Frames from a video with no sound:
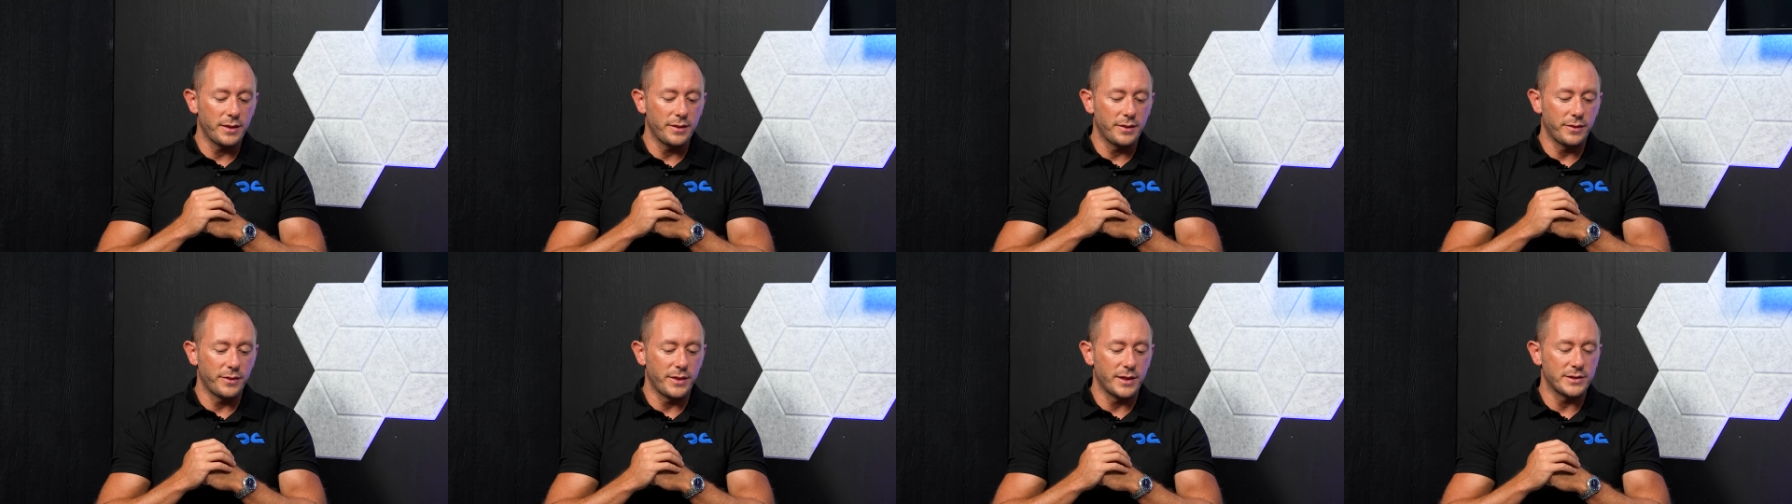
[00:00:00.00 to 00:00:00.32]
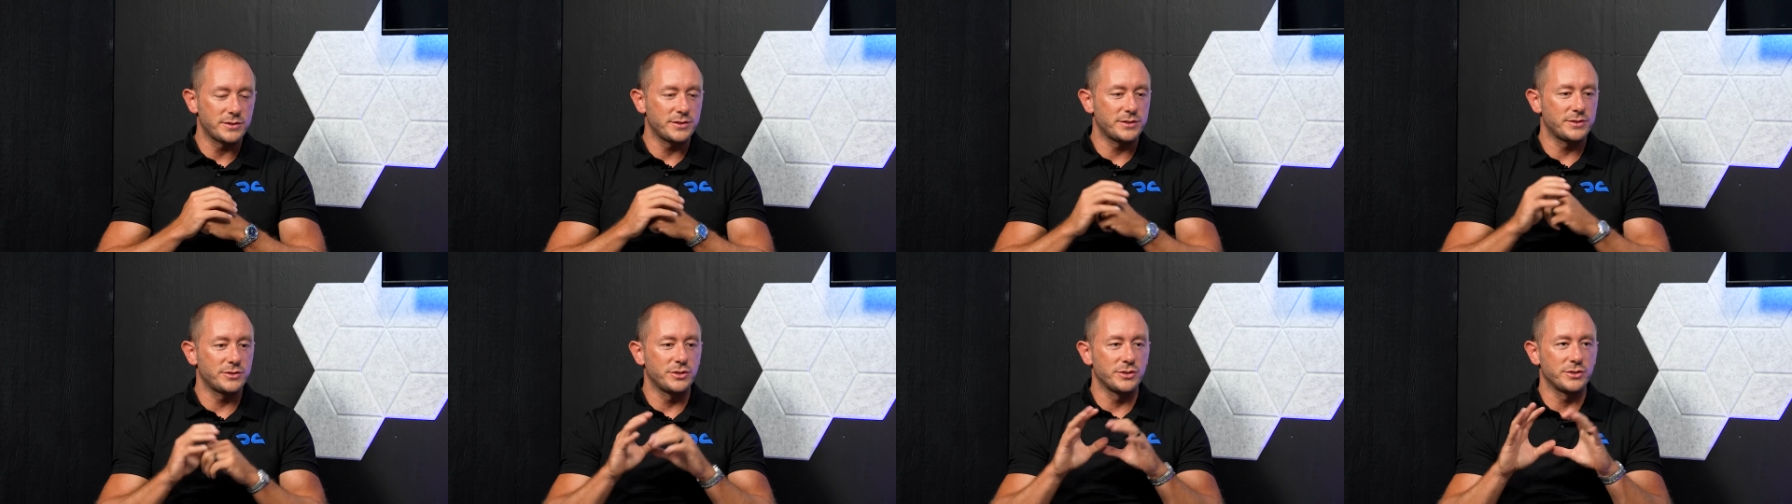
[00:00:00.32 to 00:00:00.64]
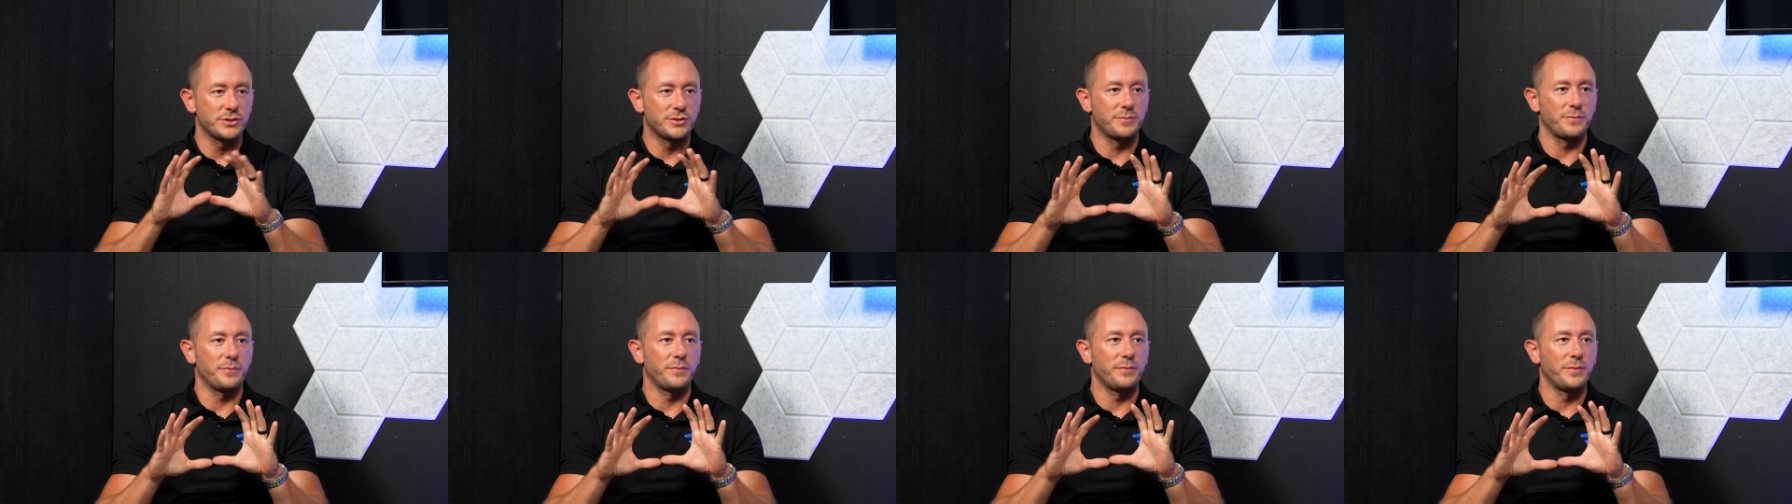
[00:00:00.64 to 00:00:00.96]
that's
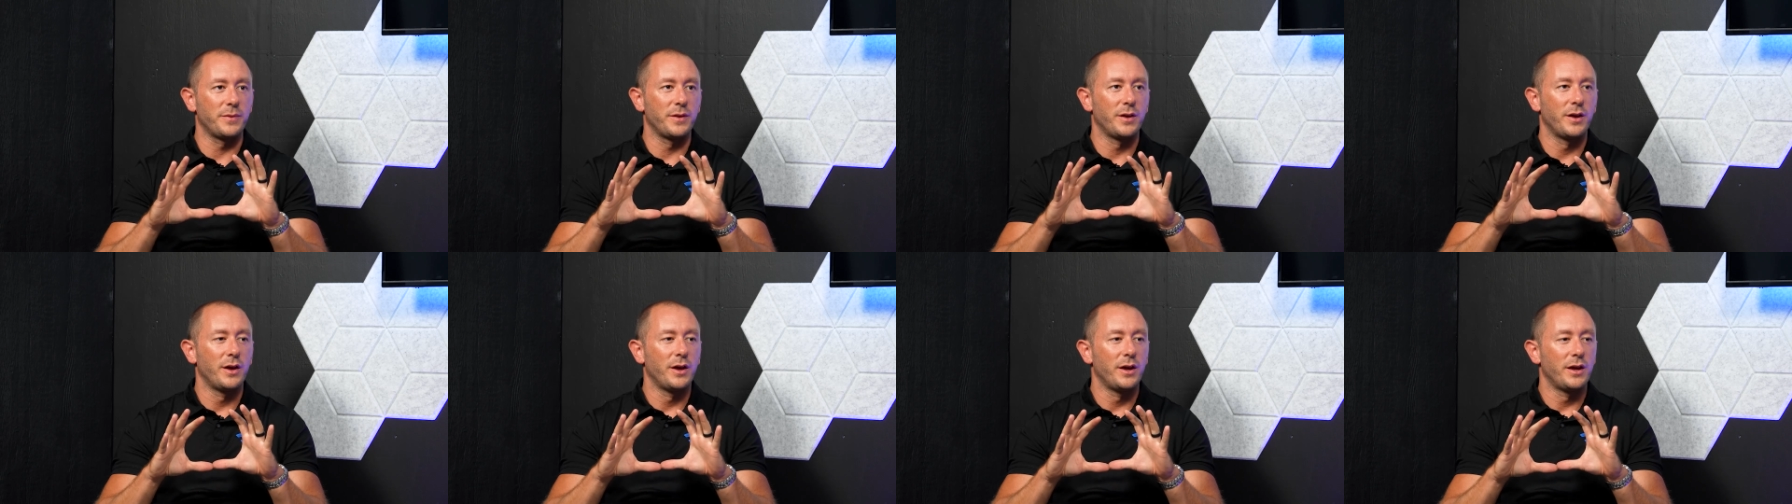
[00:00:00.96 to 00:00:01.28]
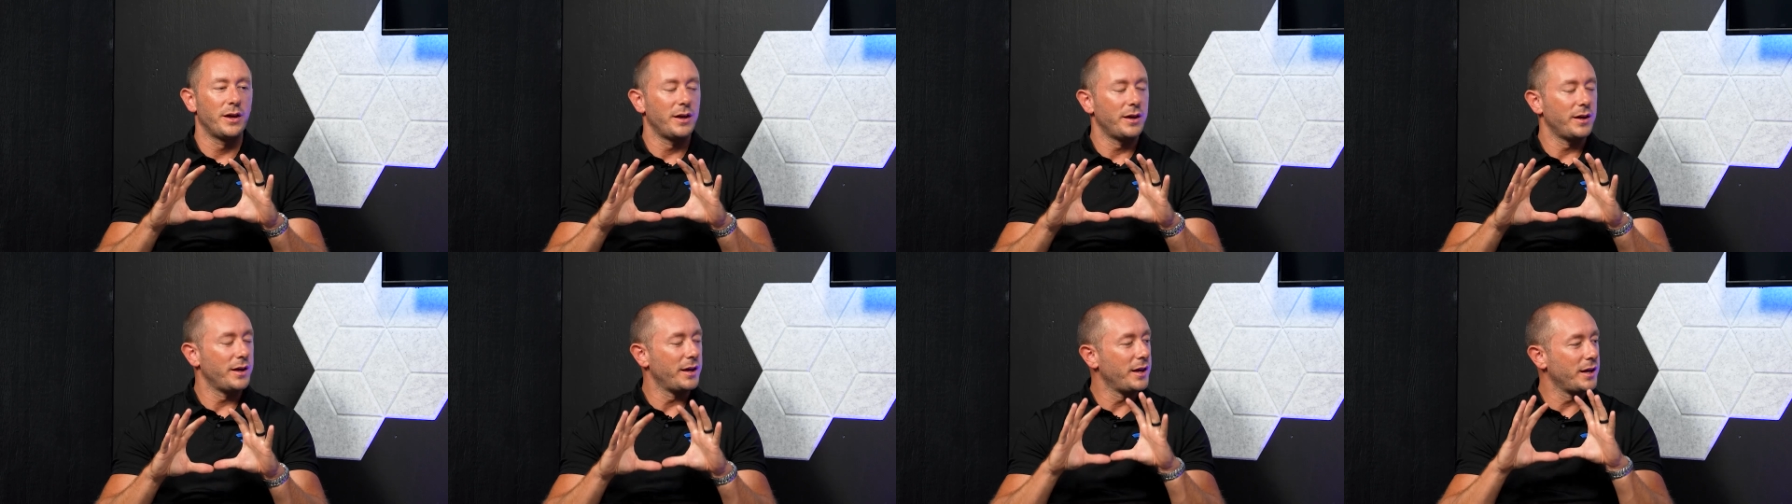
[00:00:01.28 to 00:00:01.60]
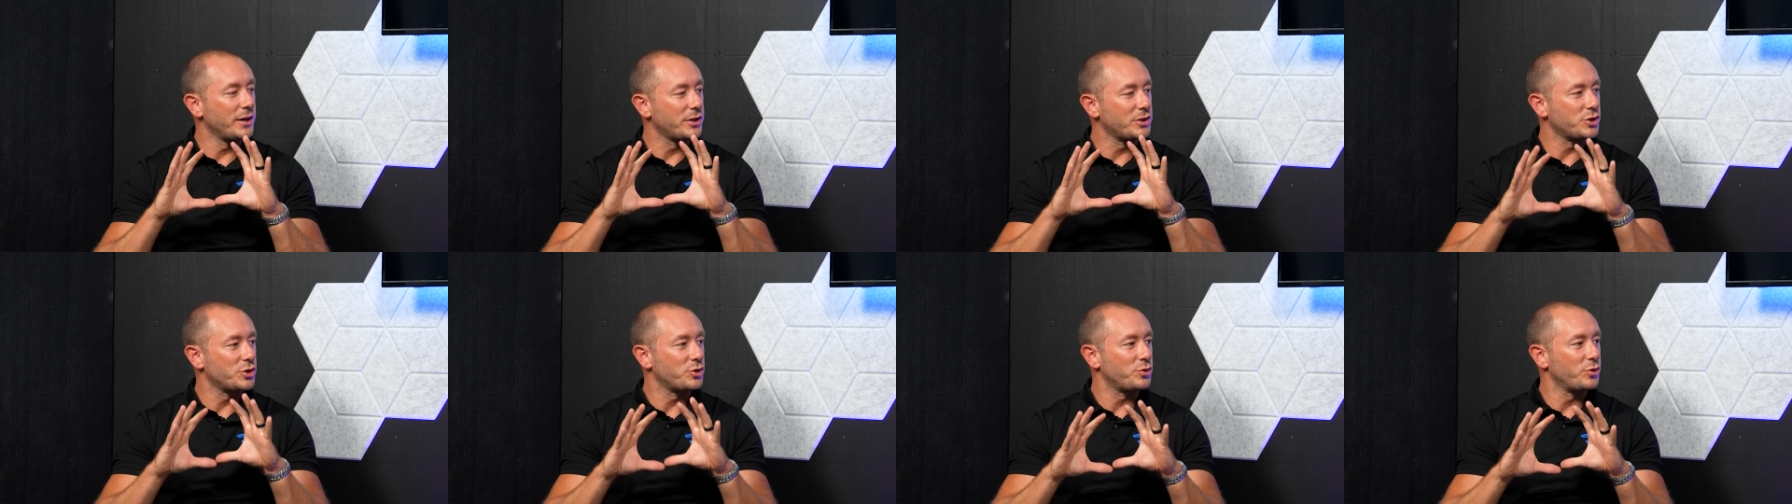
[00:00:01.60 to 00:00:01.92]
just
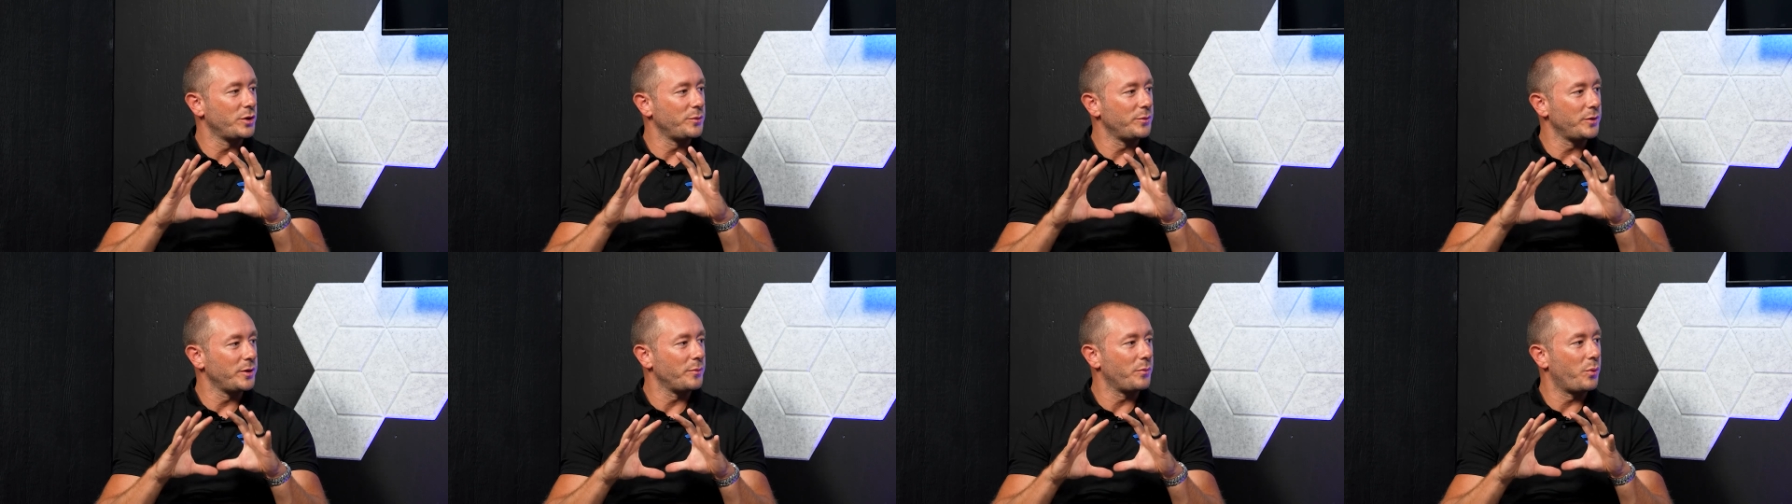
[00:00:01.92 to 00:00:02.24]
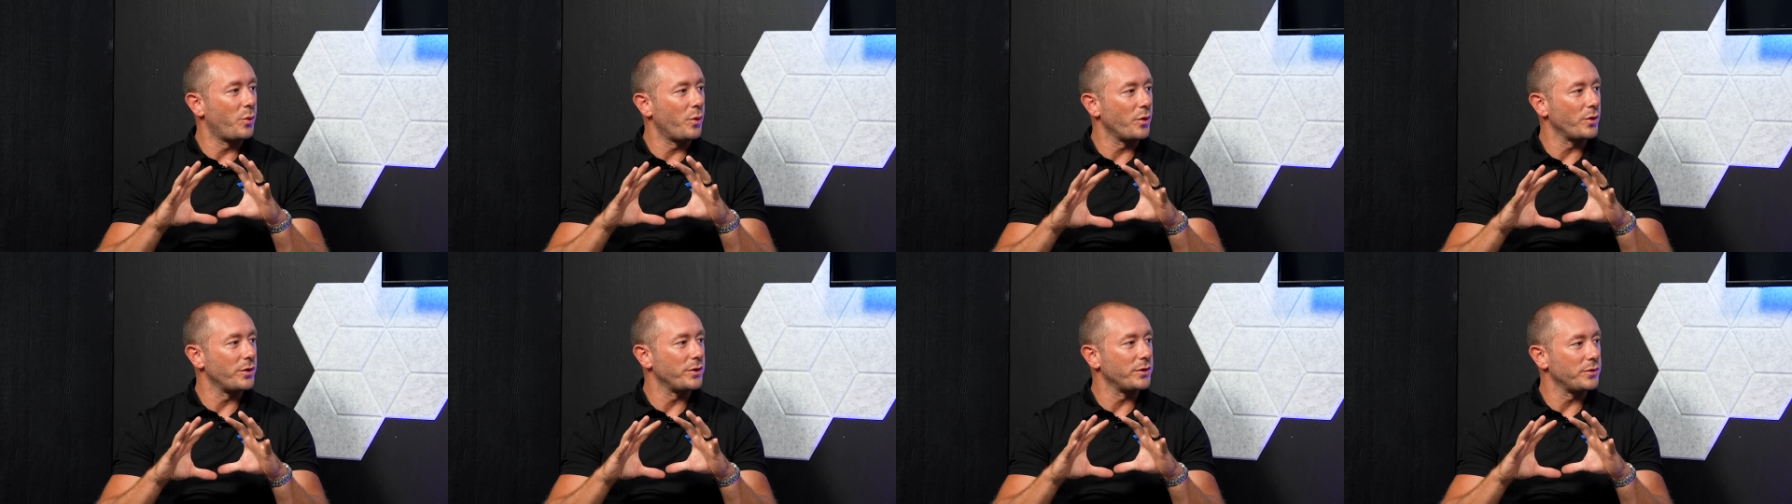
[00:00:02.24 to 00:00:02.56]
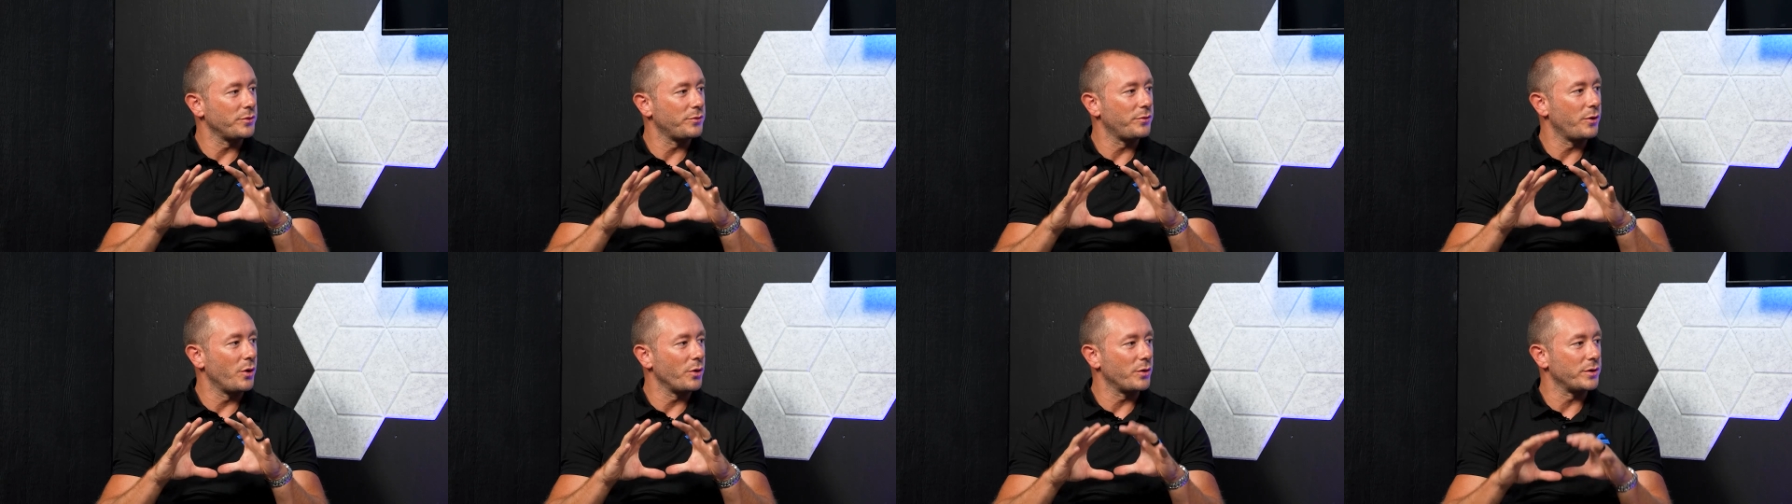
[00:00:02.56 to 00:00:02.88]
extremely important
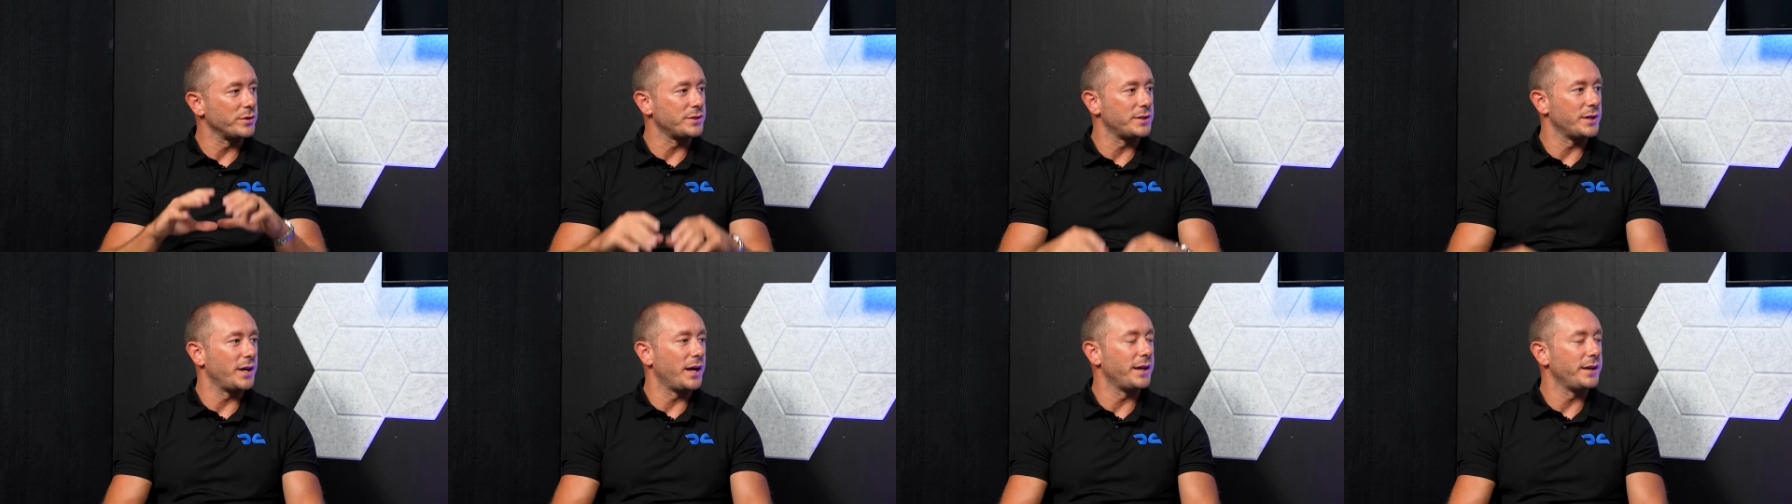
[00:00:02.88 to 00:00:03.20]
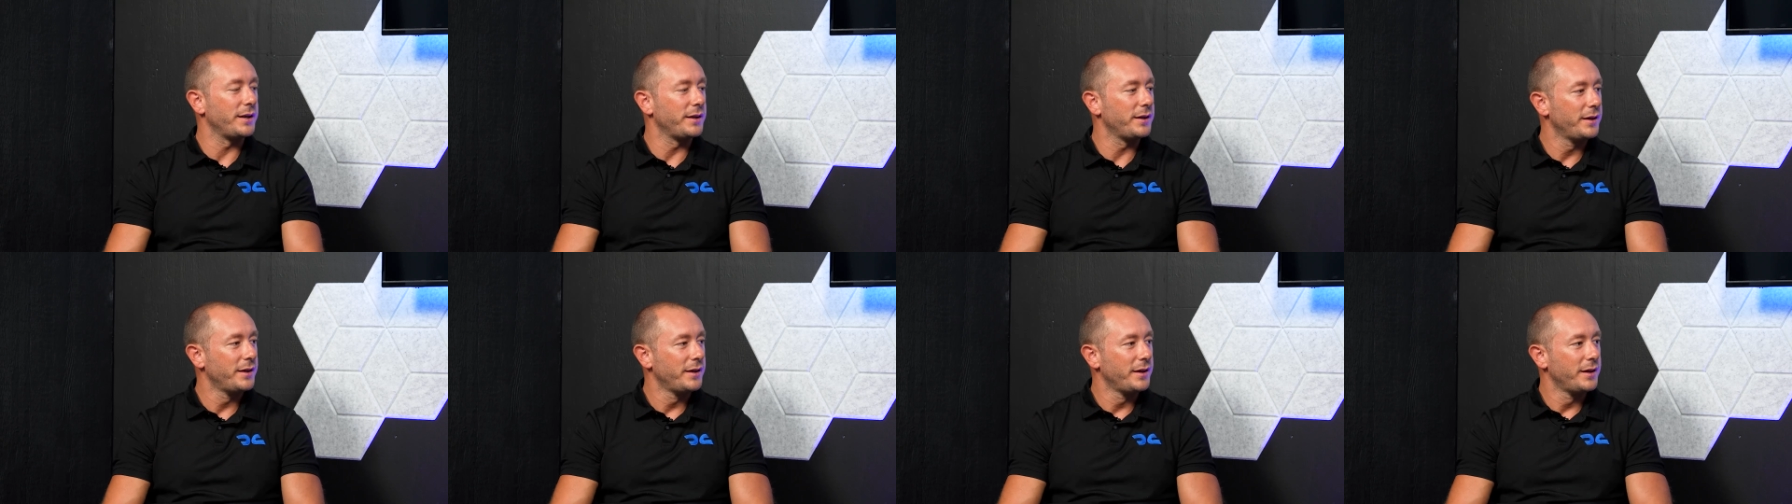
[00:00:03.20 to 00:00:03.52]
to focus on,